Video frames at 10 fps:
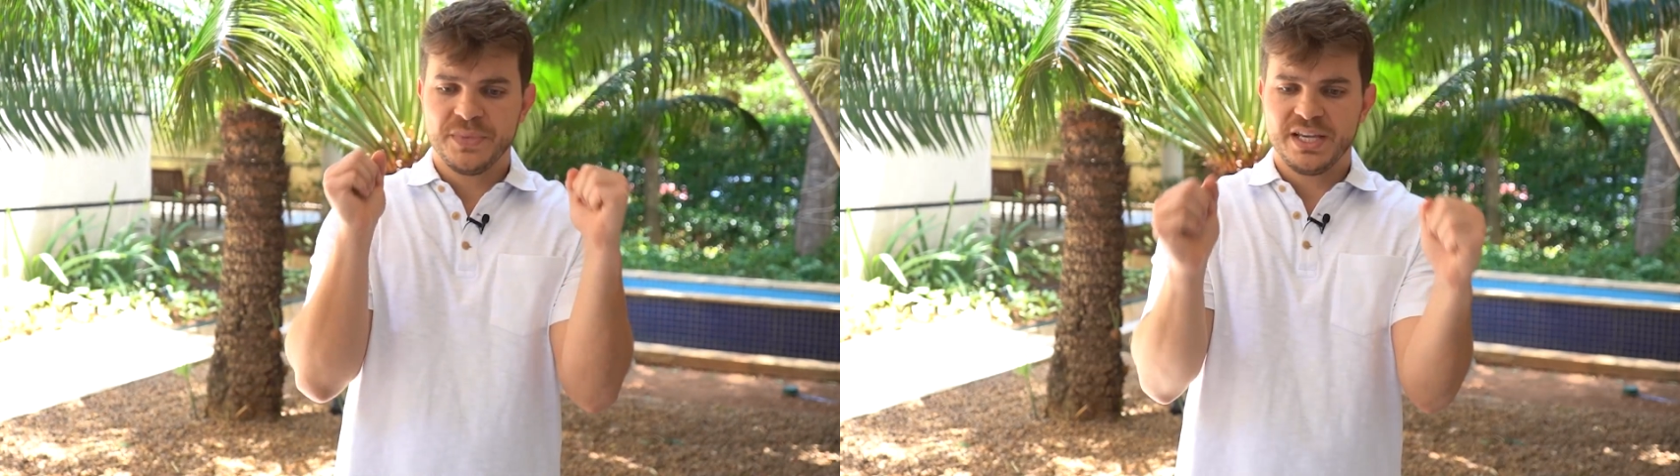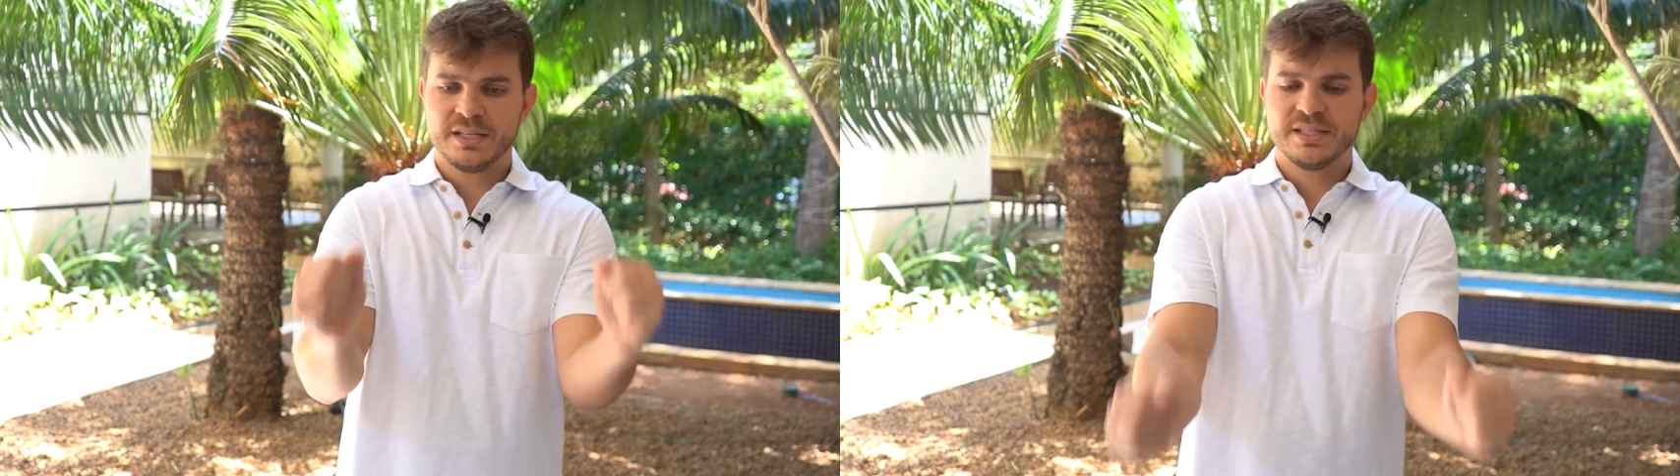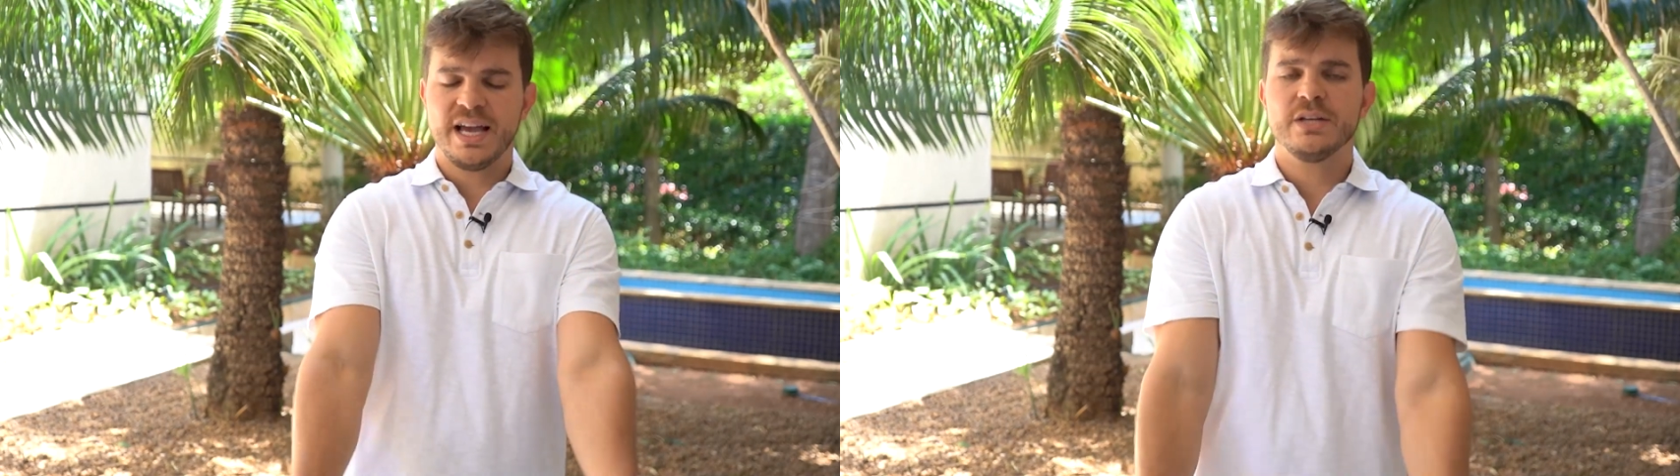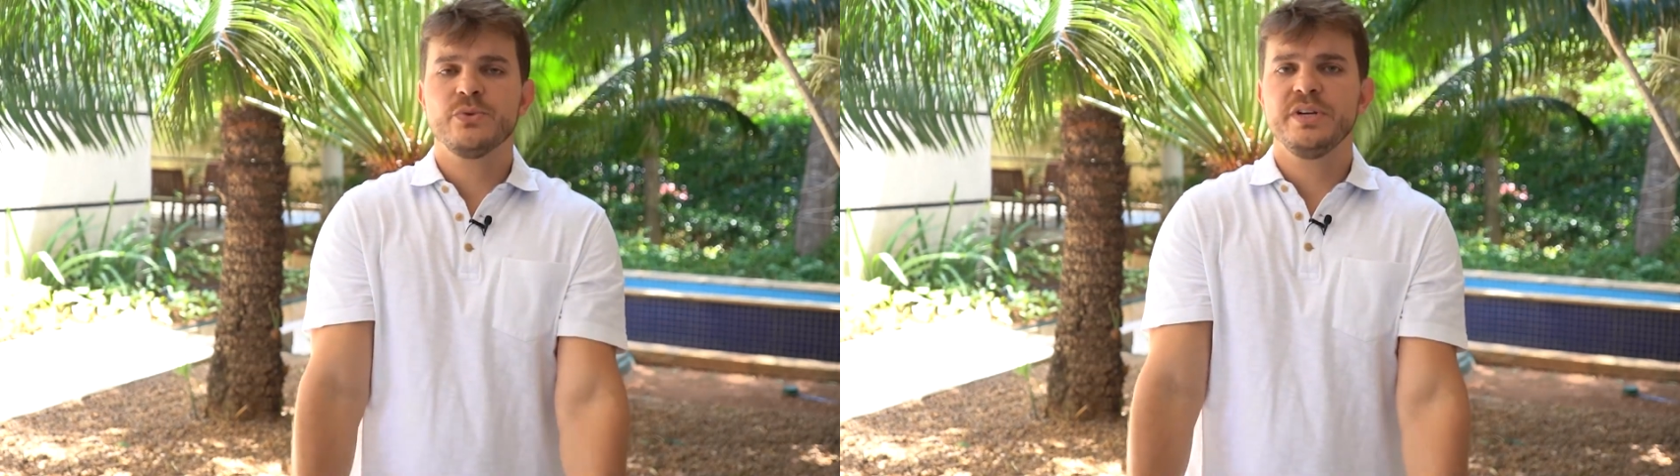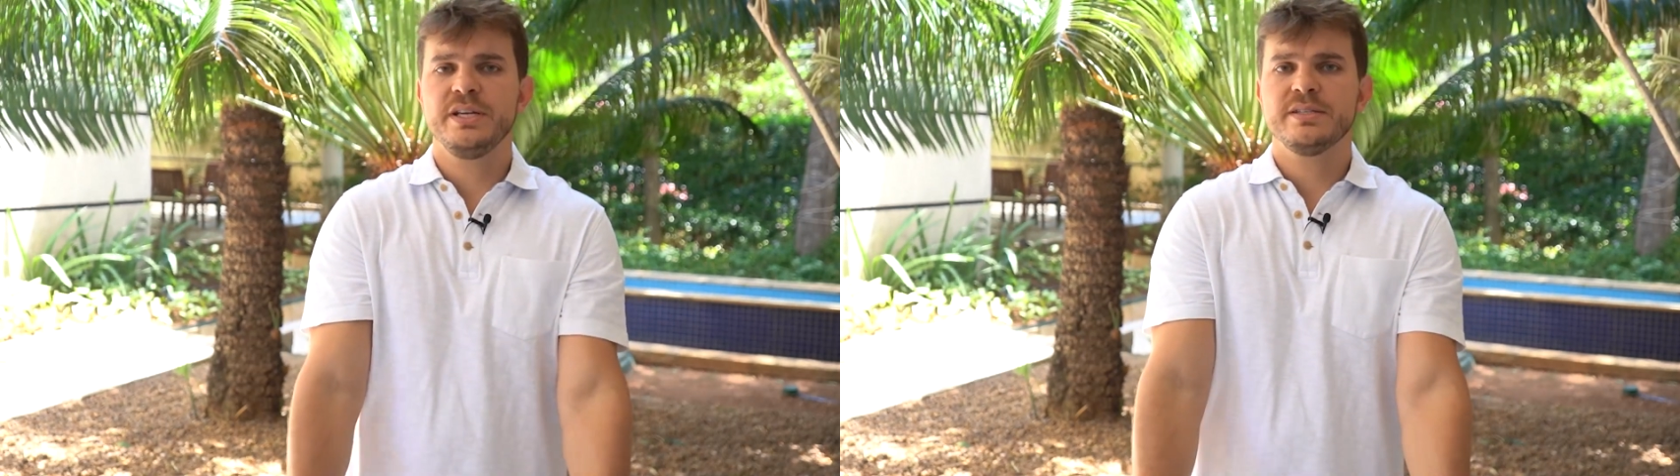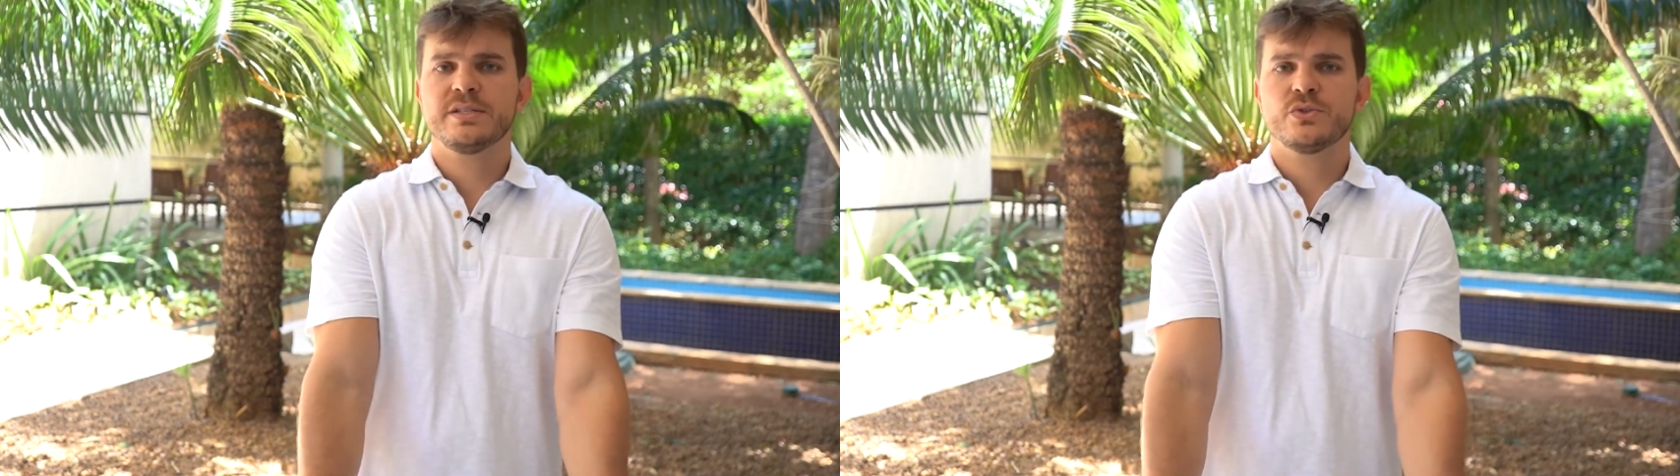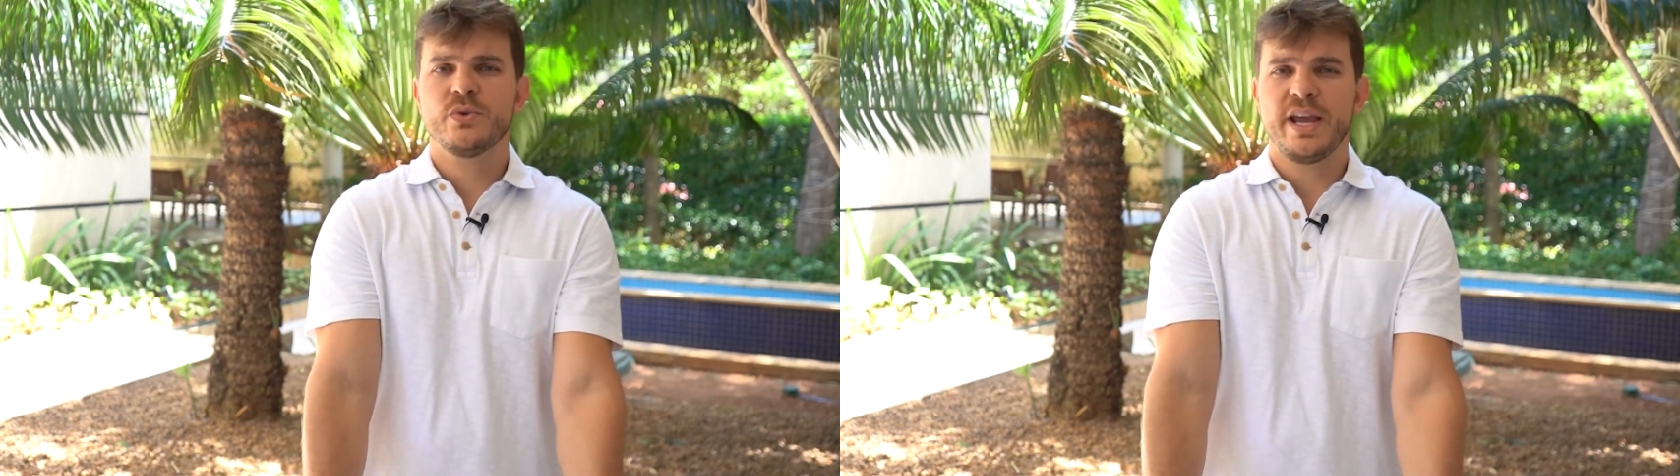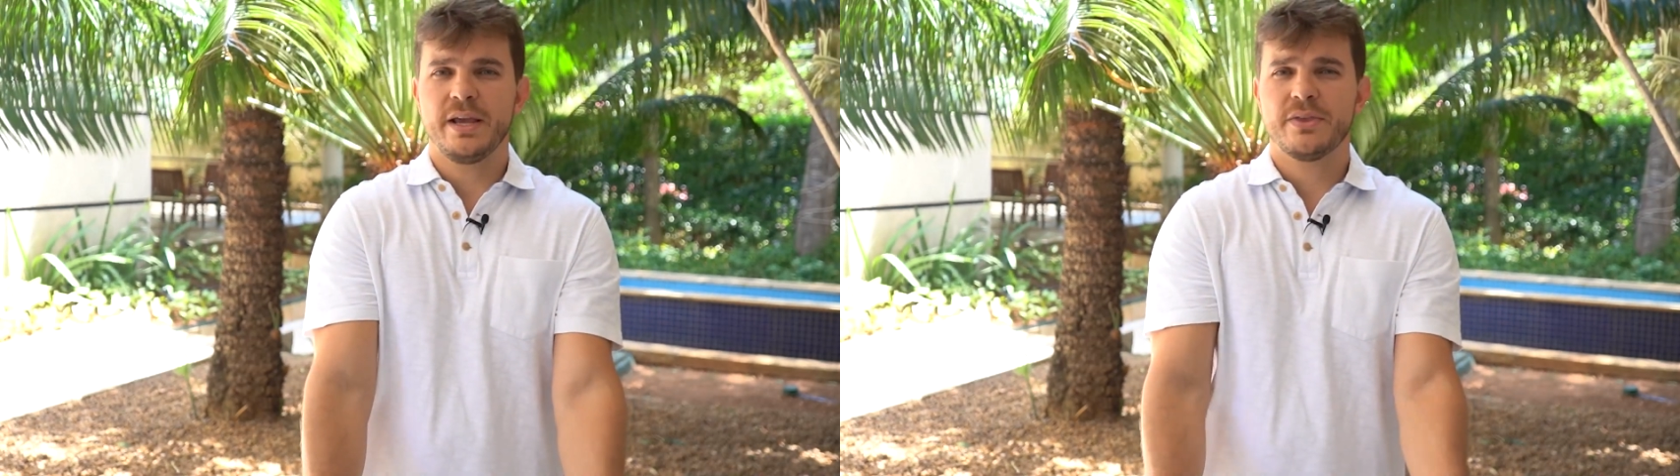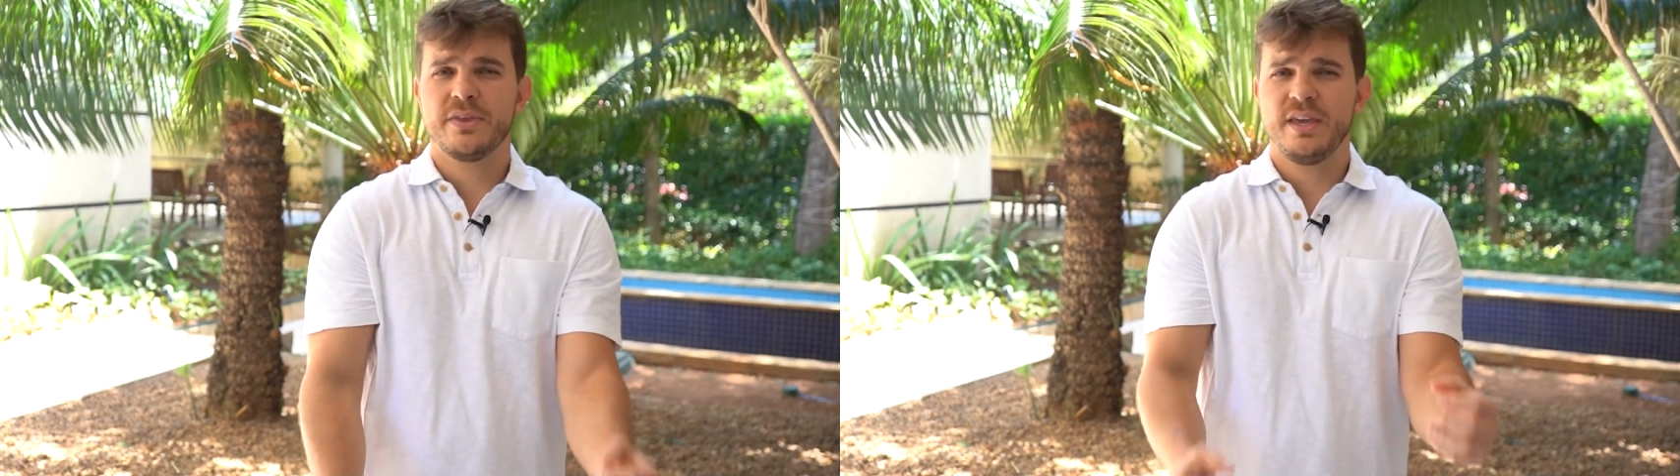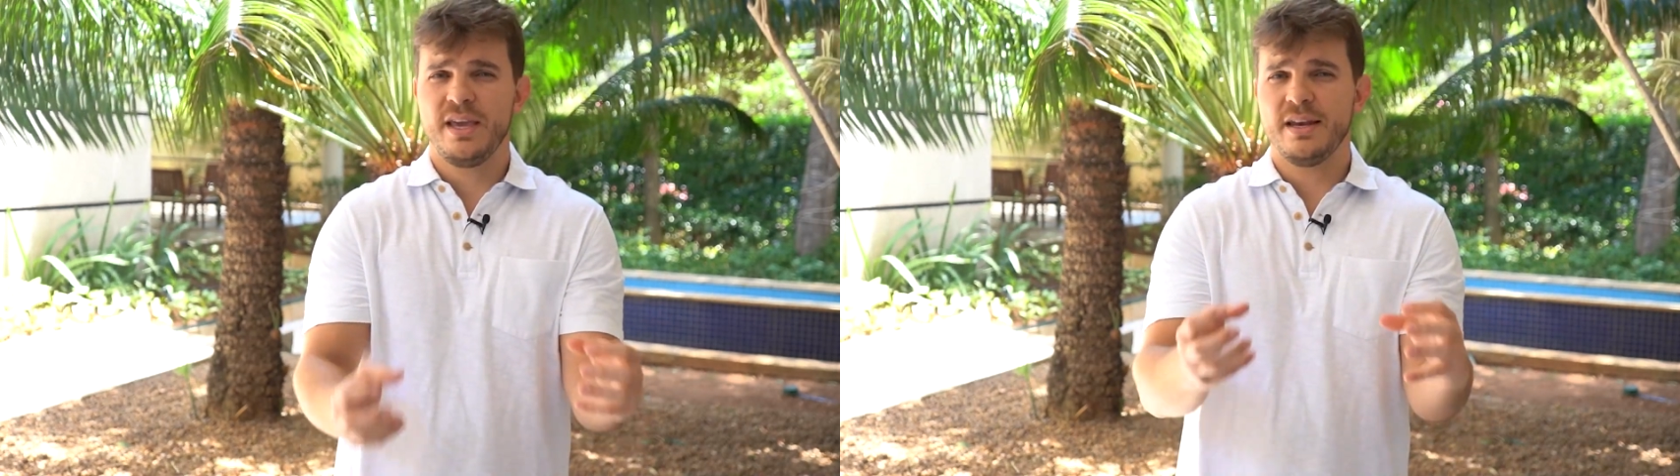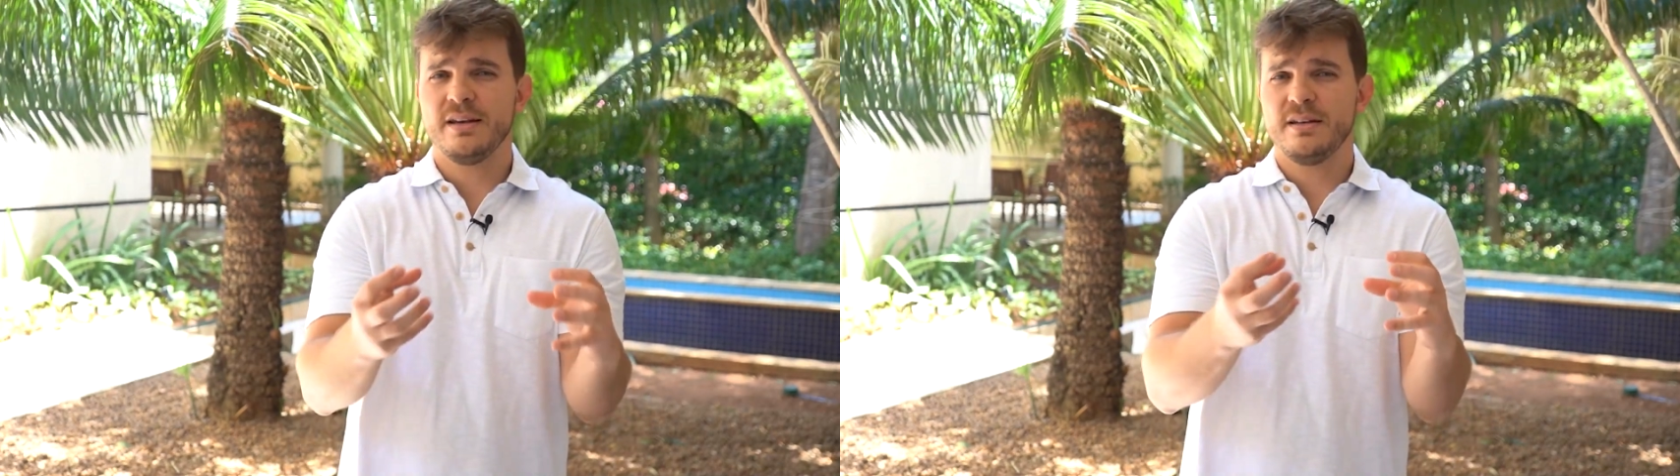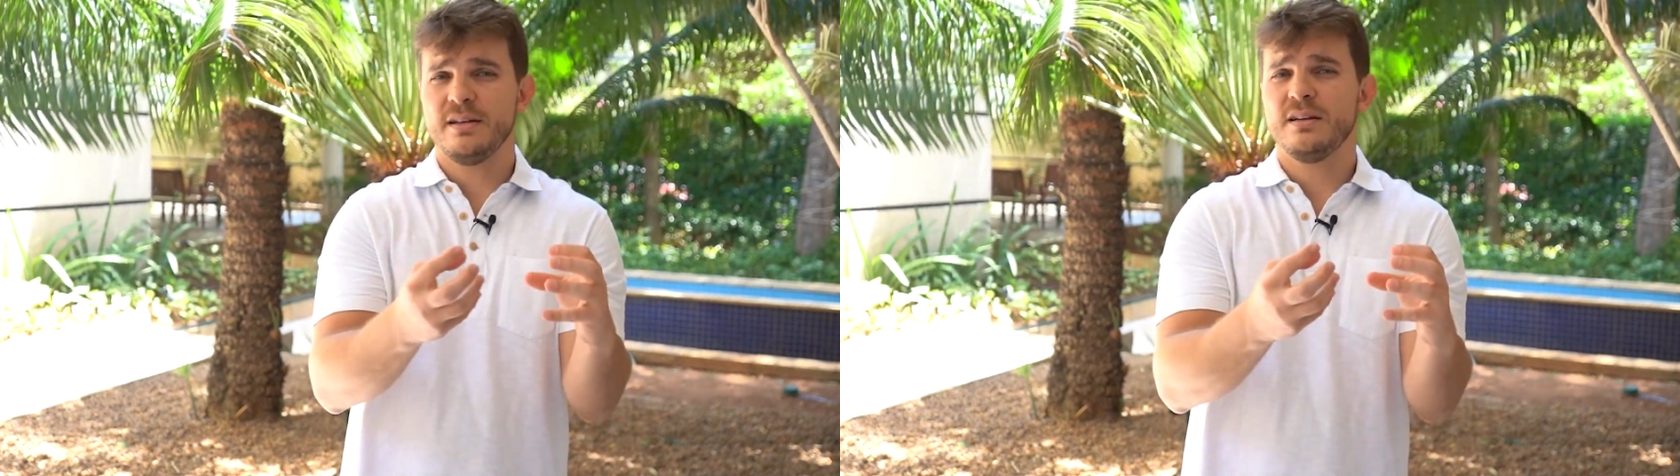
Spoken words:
exaggerated strength, and